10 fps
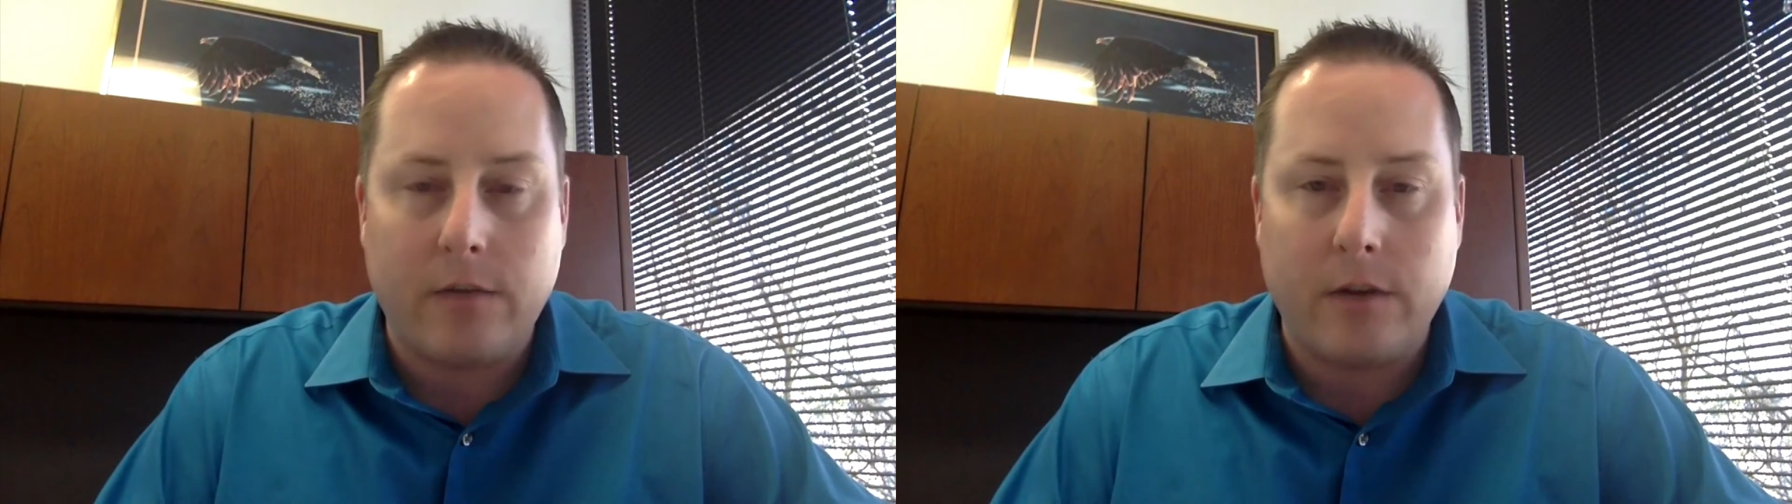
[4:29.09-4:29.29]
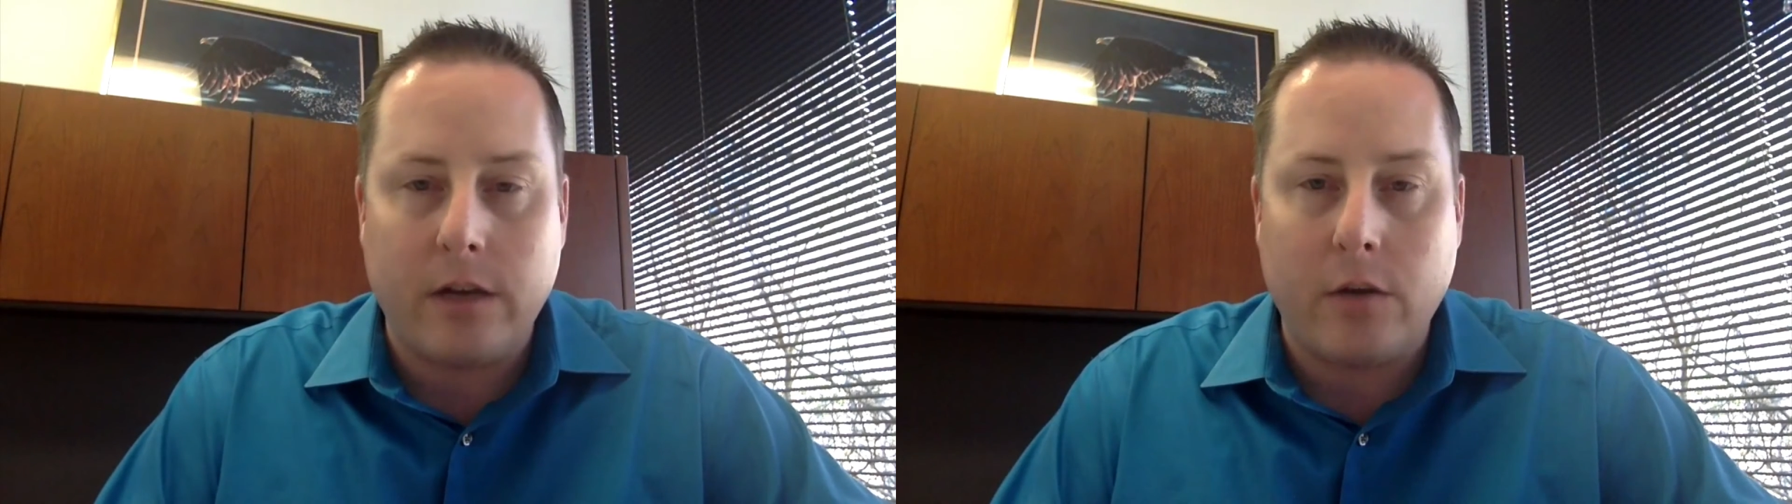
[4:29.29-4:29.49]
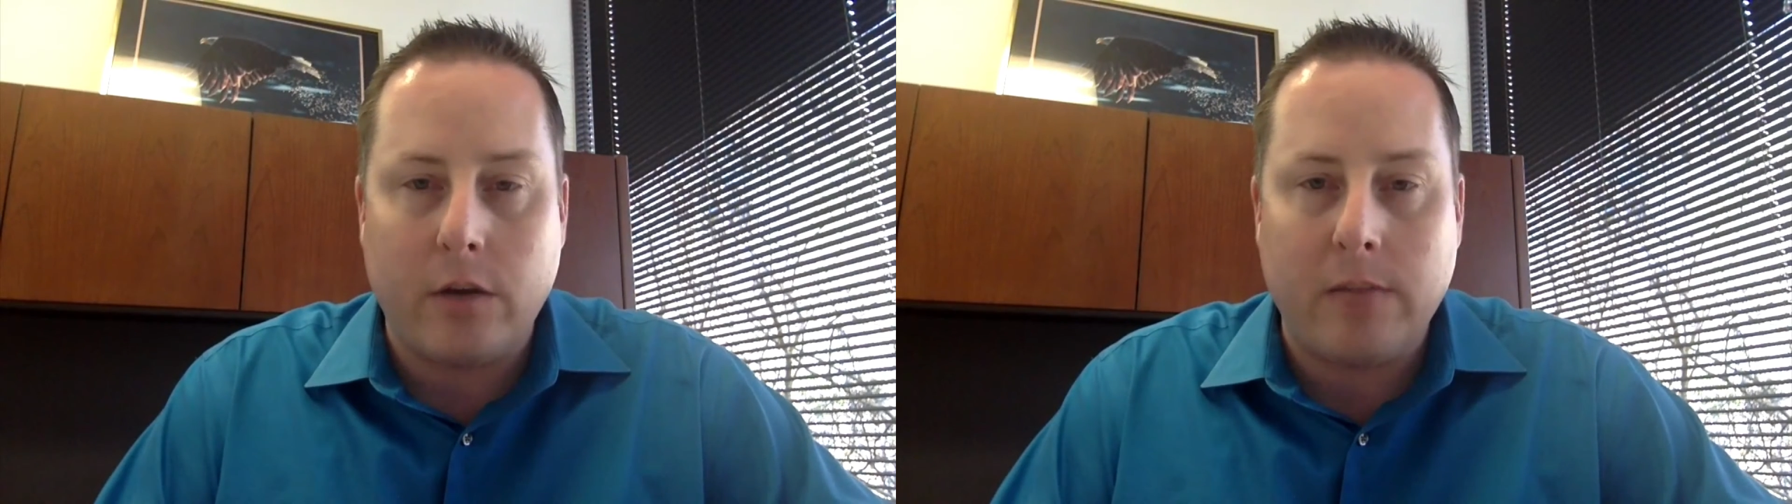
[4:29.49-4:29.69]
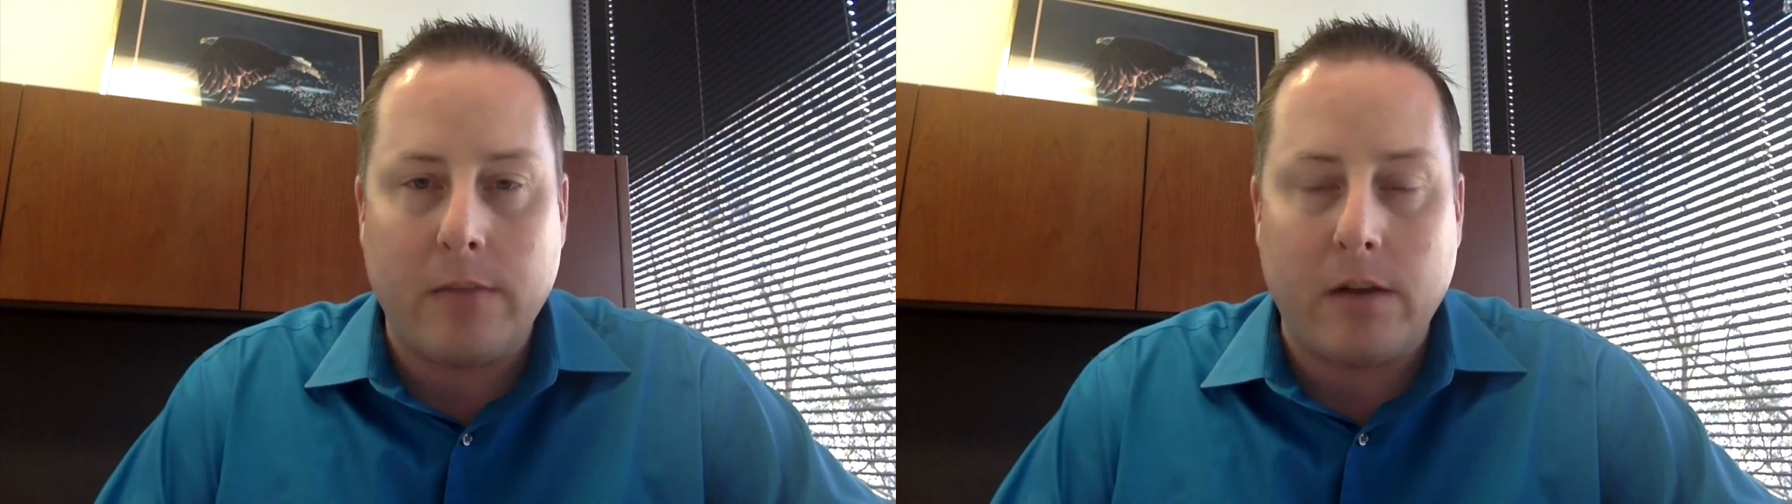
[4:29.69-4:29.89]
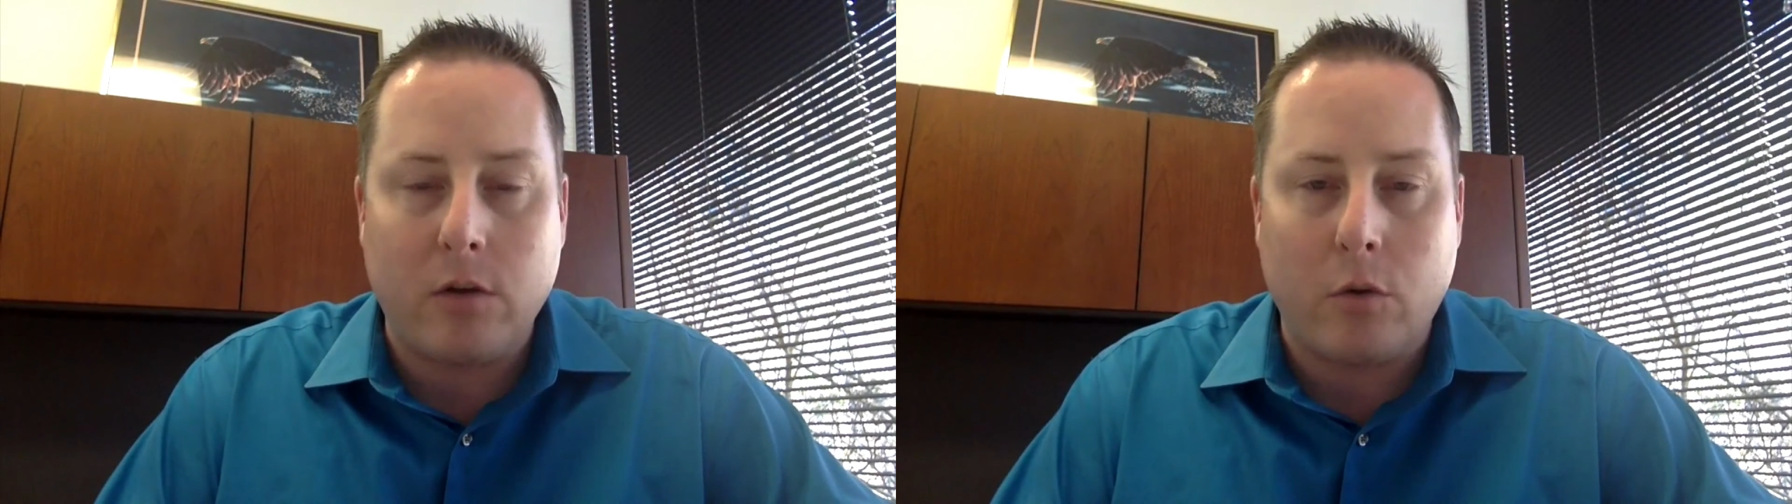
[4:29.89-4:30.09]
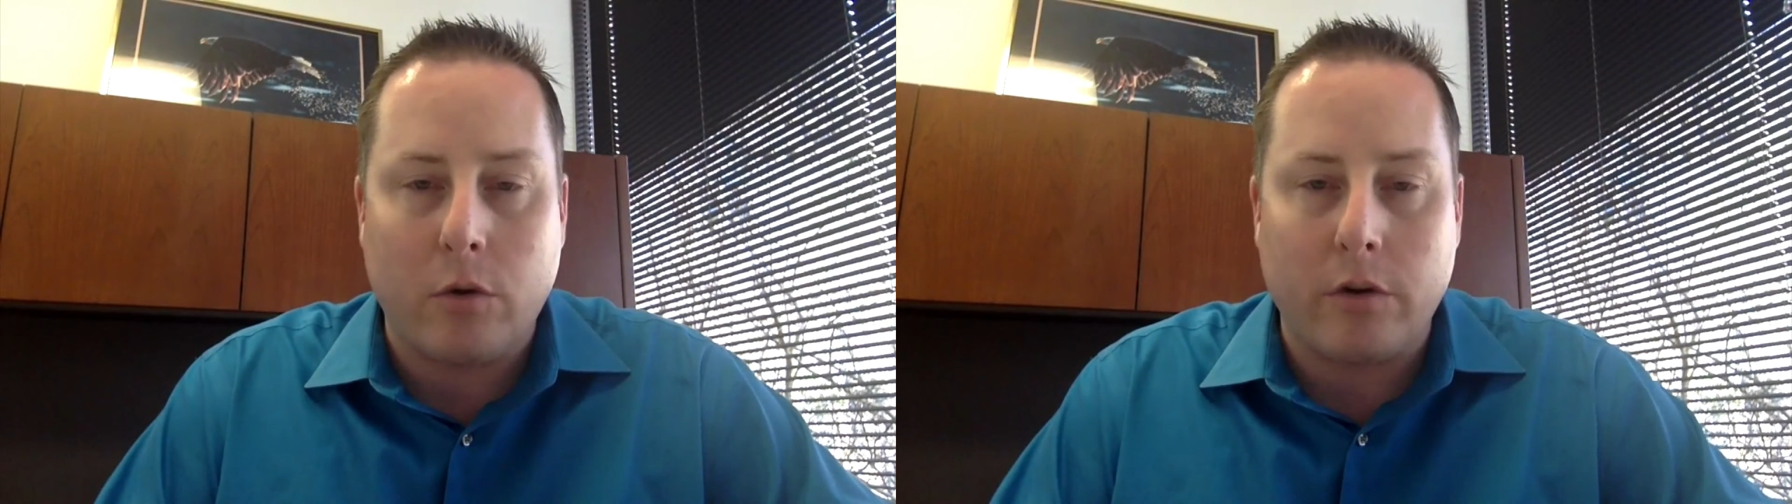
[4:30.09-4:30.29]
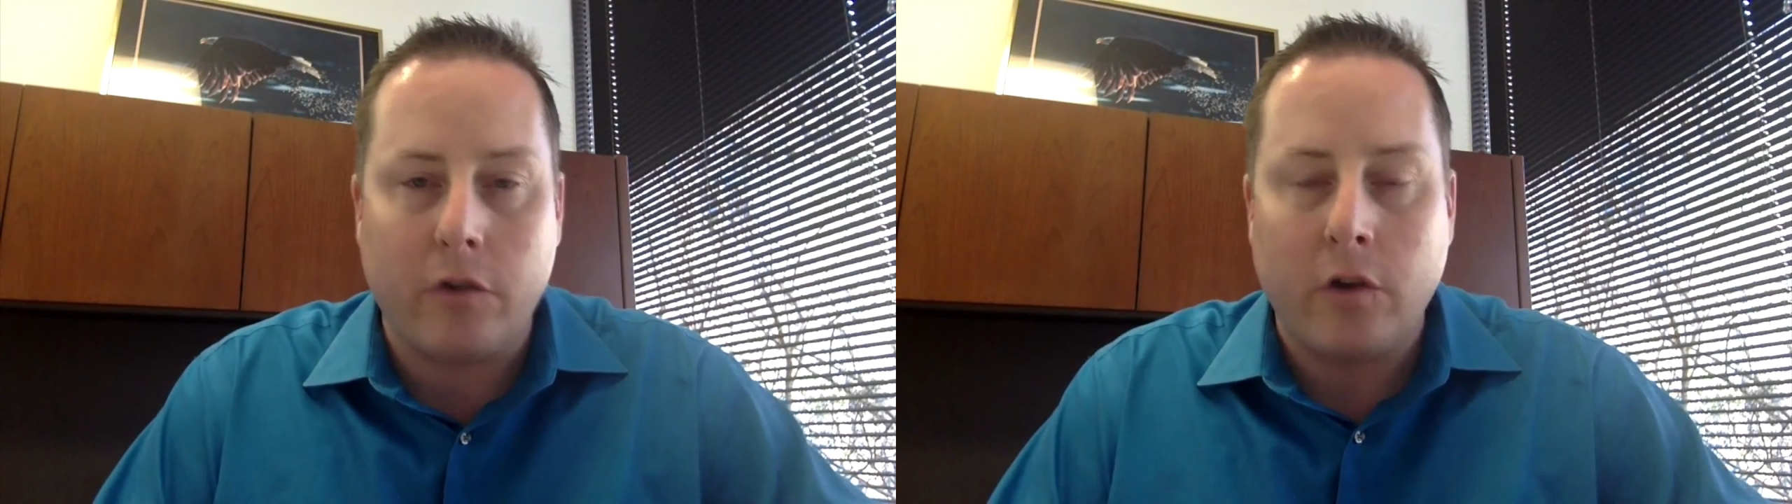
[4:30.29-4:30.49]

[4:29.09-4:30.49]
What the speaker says: video email course